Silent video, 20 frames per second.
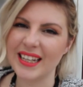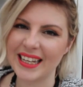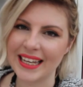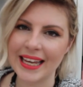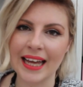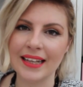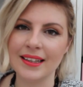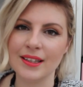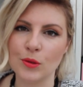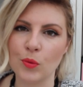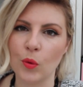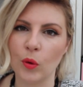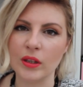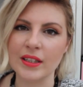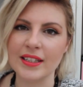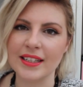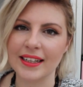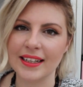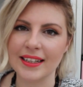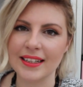against
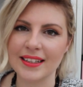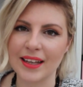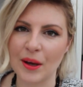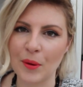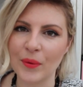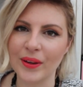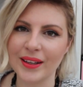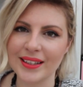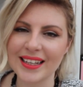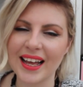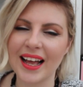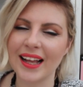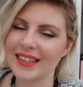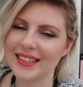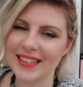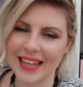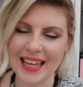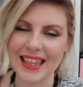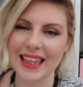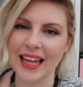onesies. I'll
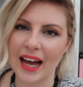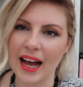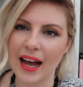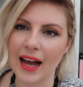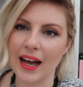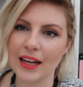say that.